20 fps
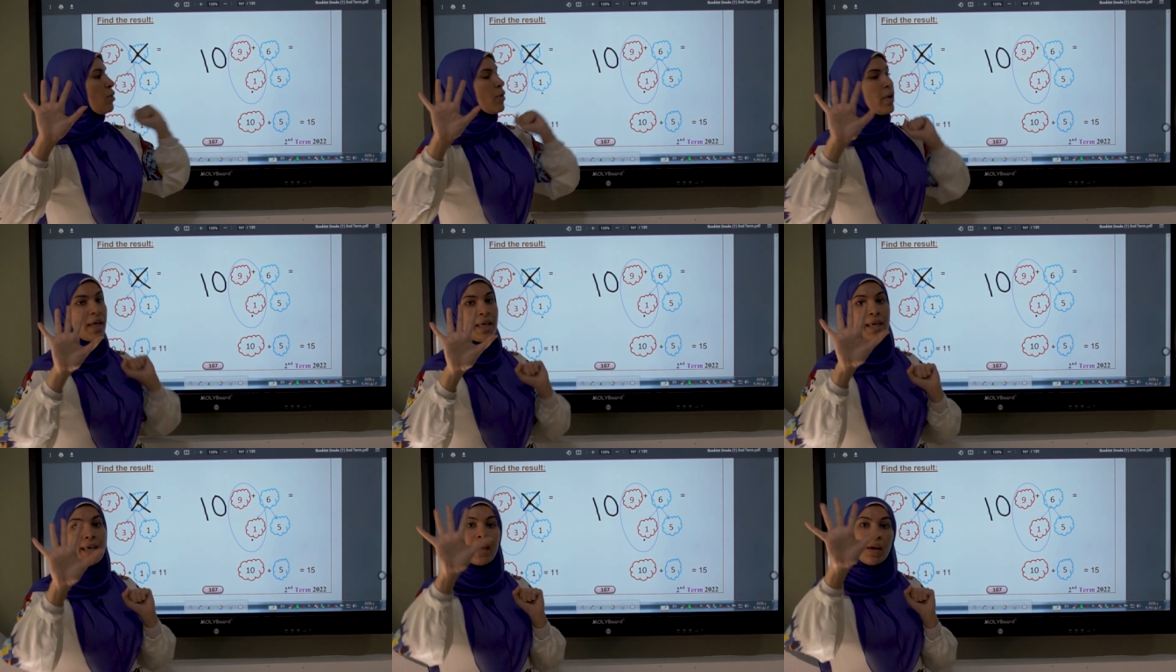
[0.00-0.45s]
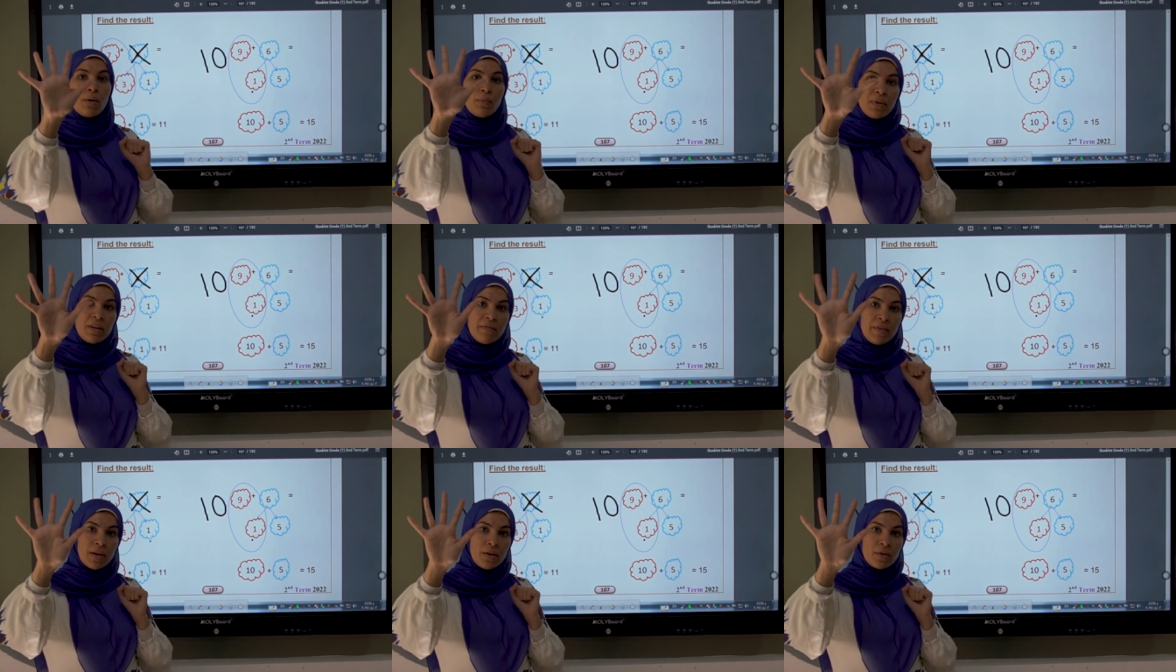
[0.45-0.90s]
Okay, how
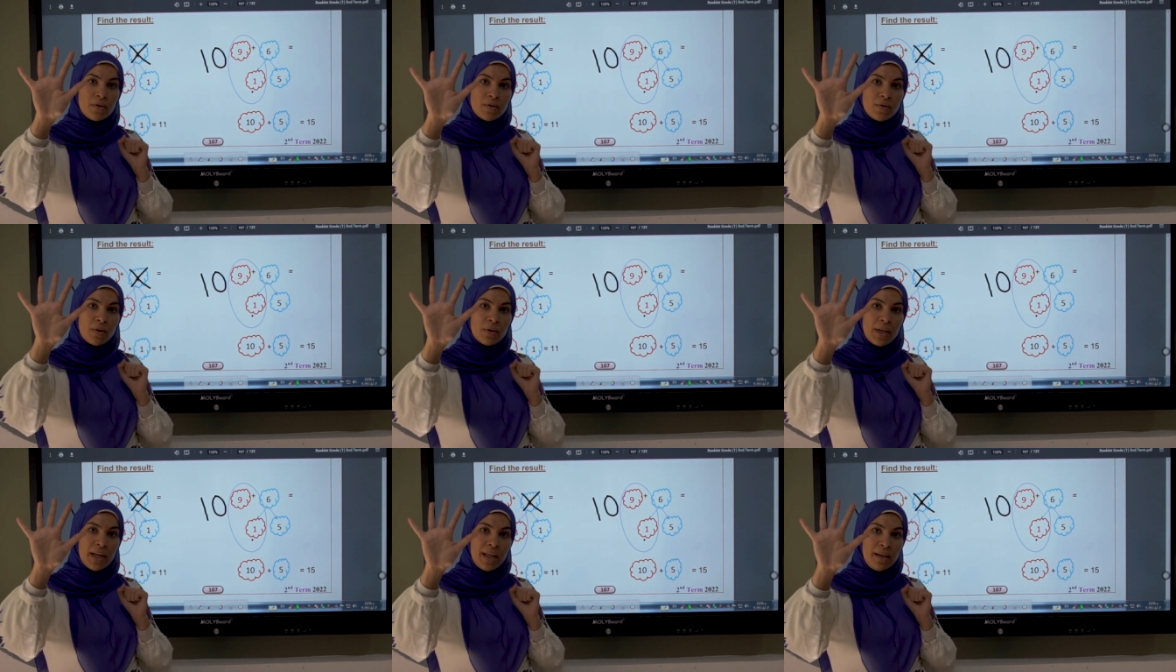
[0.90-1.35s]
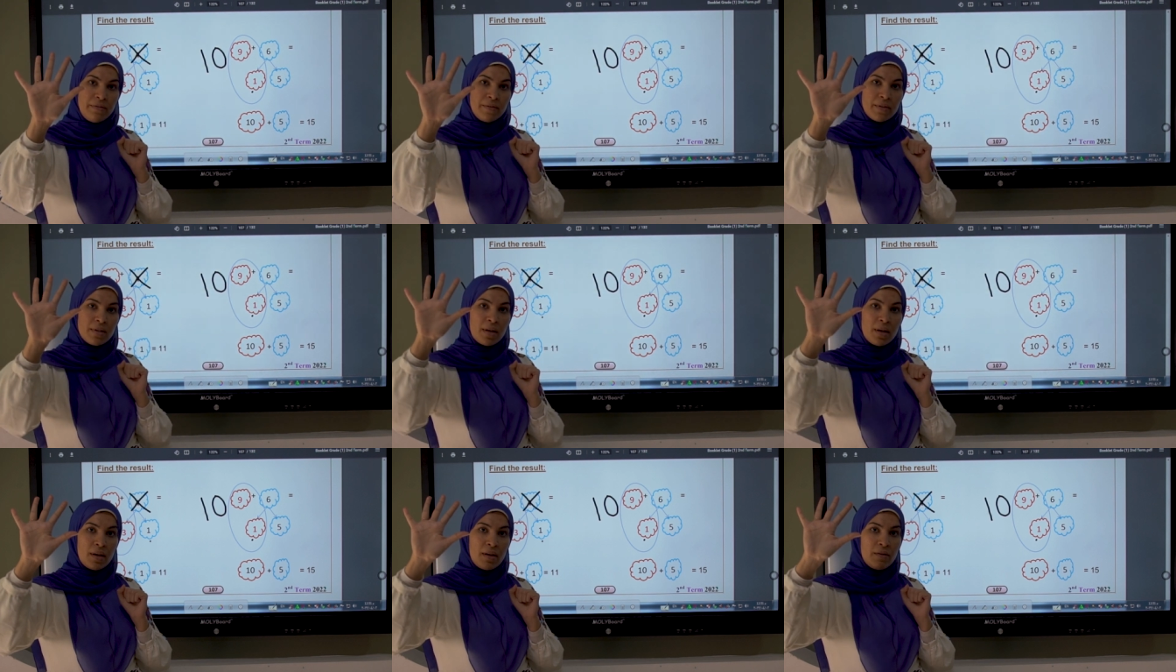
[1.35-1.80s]
many fingers are
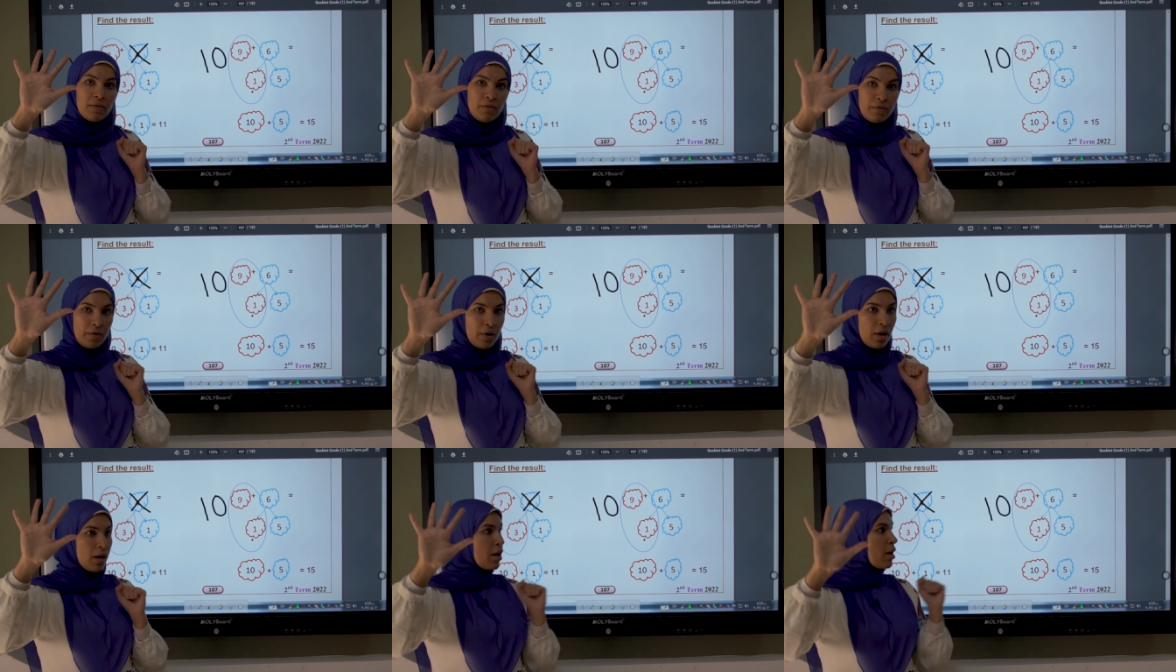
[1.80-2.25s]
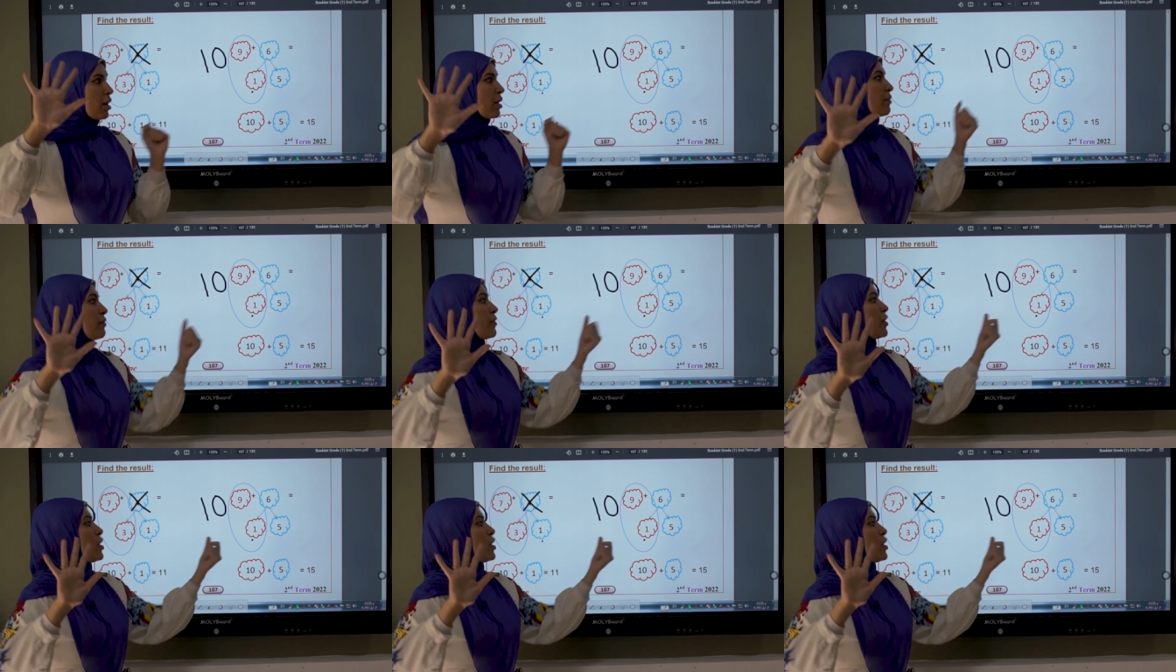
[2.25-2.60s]
left? 5.